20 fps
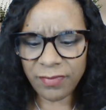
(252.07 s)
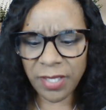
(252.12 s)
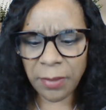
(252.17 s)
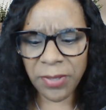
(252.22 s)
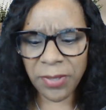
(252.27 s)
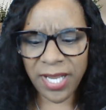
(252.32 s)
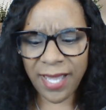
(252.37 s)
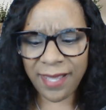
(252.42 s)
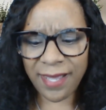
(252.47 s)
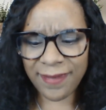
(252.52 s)

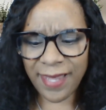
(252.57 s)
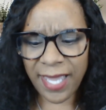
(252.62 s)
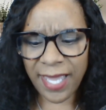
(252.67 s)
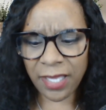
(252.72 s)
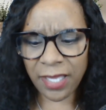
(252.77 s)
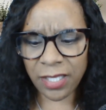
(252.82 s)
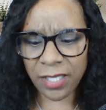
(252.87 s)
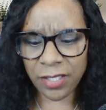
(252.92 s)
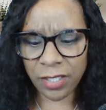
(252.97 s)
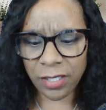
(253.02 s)
But as
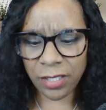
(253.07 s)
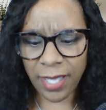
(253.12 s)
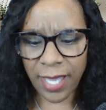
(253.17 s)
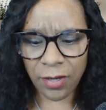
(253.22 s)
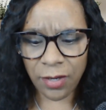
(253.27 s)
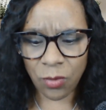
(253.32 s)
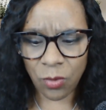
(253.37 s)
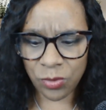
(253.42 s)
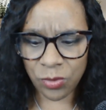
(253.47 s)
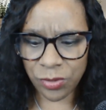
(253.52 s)
I
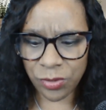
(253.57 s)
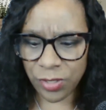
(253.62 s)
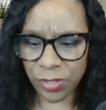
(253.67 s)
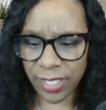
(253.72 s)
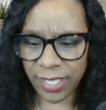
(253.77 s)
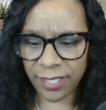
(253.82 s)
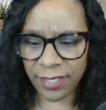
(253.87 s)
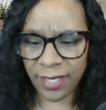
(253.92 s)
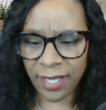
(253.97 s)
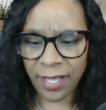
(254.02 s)
got older
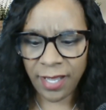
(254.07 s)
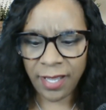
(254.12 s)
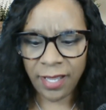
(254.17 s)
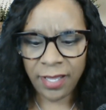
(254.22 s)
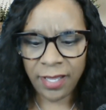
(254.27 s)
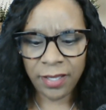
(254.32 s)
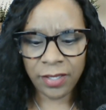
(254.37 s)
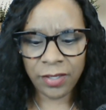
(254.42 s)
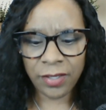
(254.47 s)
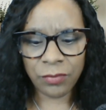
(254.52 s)
and
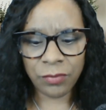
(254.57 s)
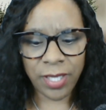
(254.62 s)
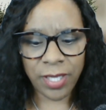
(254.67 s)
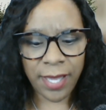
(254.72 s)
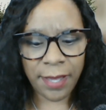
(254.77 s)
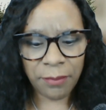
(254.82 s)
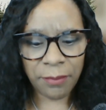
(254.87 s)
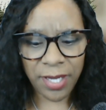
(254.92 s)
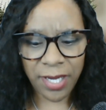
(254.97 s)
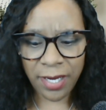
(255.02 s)

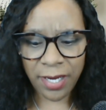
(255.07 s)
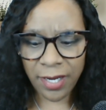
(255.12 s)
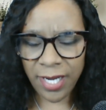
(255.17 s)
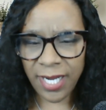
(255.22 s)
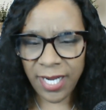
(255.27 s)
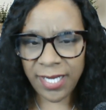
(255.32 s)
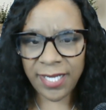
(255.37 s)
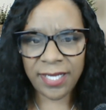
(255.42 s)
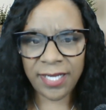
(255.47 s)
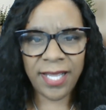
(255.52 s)
got
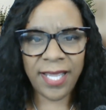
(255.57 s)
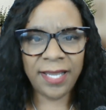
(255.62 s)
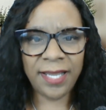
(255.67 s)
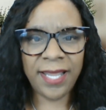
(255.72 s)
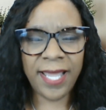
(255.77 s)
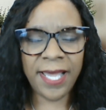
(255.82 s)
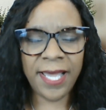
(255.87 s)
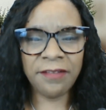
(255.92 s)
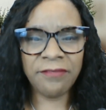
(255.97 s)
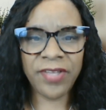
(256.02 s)
married
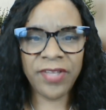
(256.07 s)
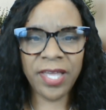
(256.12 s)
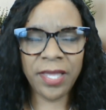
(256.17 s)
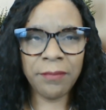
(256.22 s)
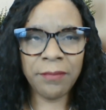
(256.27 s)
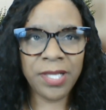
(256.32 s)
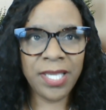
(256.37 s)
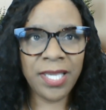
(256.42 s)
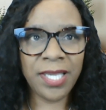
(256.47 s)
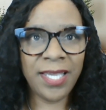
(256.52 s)
and had a
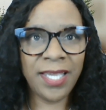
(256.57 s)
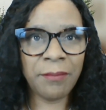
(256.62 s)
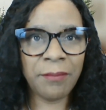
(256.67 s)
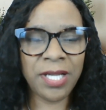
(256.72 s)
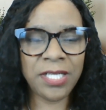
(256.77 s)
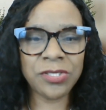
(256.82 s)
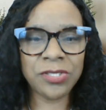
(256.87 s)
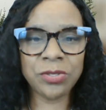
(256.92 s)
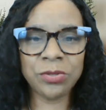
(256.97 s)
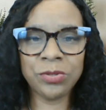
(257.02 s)
family,
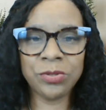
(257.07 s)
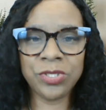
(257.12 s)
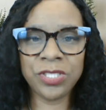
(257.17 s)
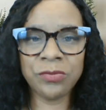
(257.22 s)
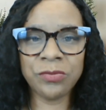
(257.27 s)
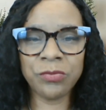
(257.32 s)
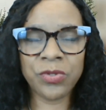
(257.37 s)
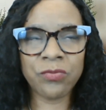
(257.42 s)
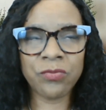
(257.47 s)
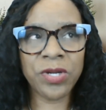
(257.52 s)
and my
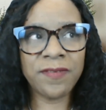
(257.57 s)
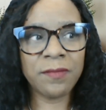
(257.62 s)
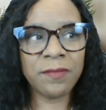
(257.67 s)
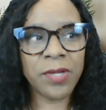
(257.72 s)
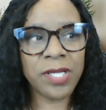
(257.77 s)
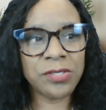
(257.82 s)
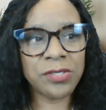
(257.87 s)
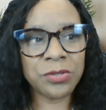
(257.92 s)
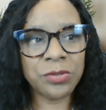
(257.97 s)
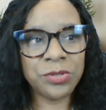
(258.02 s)
children, was raising
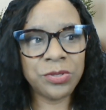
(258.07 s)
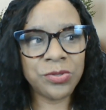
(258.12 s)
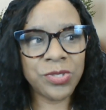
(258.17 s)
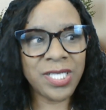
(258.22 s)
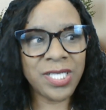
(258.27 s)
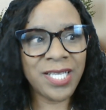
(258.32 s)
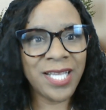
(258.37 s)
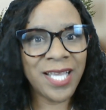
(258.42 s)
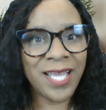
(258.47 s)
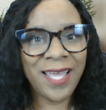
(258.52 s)
my
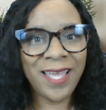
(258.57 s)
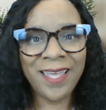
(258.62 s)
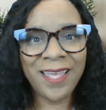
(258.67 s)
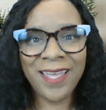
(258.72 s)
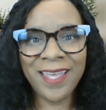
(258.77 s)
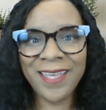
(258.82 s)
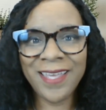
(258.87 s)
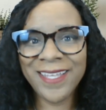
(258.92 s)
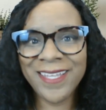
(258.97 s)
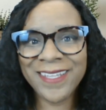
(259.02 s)
children,
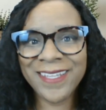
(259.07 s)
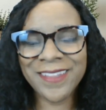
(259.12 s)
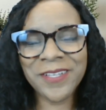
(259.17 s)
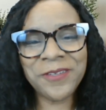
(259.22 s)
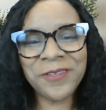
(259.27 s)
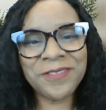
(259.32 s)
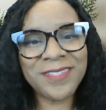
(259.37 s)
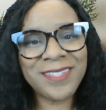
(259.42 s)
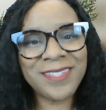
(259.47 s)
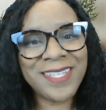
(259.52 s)

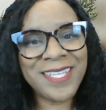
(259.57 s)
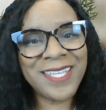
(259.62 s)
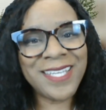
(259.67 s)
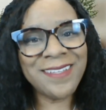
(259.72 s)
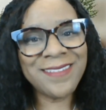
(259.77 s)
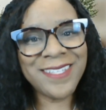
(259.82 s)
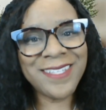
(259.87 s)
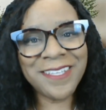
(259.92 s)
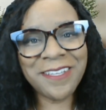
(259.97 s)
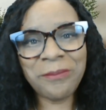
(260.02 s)
those
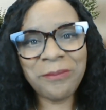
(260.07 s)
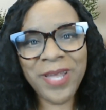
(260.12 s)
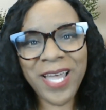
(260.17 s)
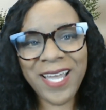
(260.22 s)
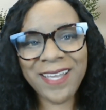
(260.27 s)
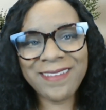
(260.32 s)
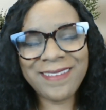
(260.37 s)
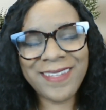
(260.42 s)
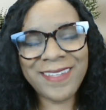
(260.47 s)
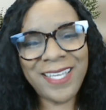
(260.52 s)
things took a
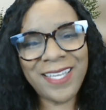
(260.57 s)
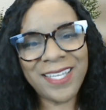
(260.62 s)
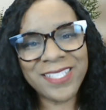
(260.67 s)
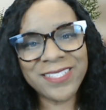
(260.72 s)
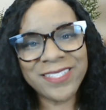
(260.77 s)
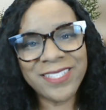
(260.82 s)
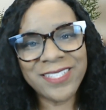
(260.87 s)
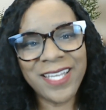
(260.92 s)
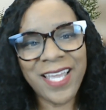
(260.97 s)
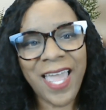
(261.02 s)
back seat.
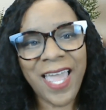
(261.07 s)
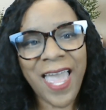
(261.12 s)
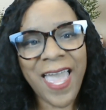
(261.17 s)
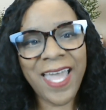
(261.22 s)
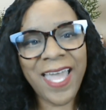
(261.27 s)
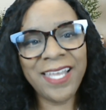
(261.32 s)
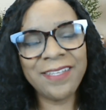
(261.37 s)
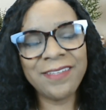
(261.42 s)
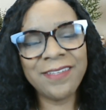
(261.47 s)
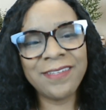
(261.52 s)

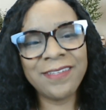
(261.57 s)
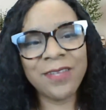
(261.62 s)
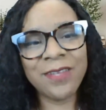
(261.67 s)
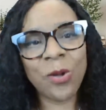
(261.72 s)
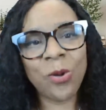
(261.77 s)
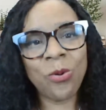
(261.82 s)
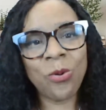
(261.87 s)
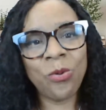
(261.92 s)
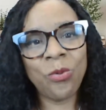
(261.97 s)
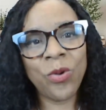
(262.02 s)
And
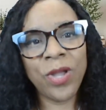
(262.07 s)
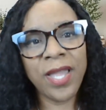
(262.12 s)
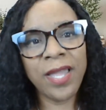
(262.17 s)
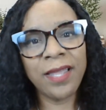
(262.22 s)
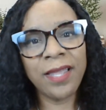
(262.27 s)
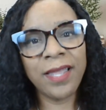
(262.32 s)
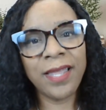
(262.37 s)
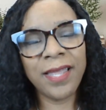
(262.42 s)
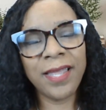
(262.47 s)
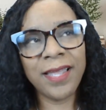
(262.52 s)
so,
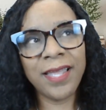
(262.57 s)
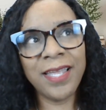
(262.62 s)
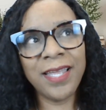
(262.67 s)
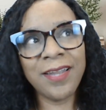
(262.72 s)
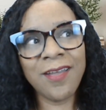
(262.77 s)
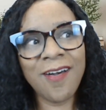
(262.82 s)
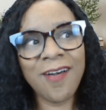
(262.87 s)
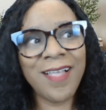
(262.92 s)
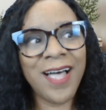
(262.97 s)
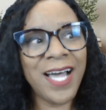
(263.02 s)

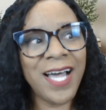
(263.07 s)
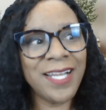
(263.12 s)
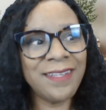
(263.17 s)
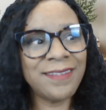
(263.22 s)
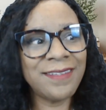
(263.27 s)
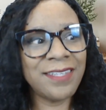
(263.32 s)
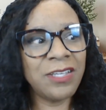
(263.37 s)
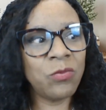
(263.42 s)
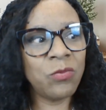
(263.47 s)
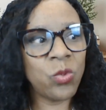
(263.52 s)
in all
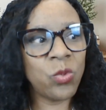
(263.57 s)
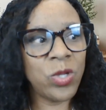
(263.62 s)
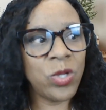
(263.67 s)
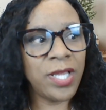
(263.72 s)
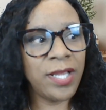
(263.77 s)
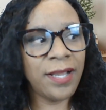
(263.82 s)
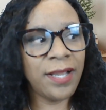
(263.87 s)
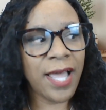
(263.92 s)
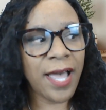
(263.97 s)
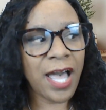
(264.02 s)
honesty,
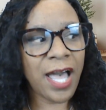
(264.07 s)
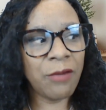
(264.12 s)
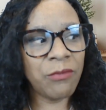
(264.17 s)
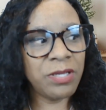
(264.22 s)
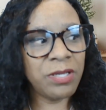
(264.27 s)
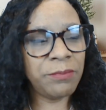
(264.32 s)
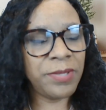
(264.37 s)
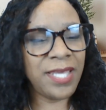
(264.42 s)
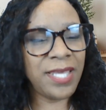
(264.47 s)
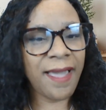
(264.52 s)
when I
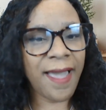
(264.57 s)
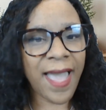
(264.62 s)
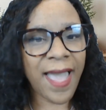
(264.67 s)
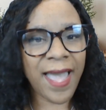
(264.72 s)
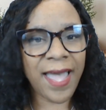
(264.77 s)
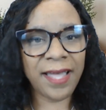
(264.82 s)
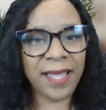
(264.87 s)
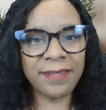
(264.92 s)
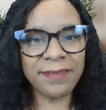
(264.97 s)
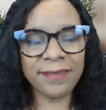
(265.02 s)
would be
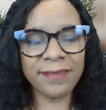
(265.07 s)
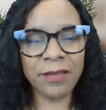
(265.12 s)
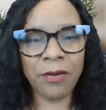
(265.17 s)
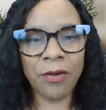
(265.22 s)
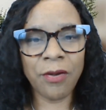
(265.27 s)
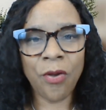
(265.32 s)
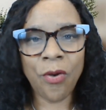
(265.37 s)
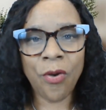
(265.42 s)
asked,